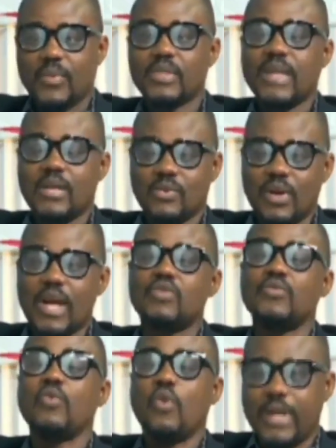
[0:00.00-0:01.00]
But as long
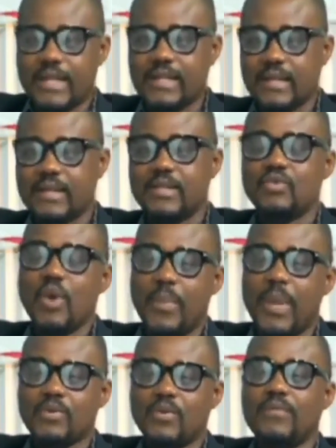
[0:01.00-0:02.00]
as you've collected it, you are
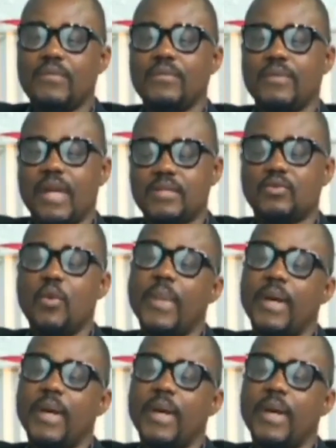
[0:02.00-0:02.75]
part of that number.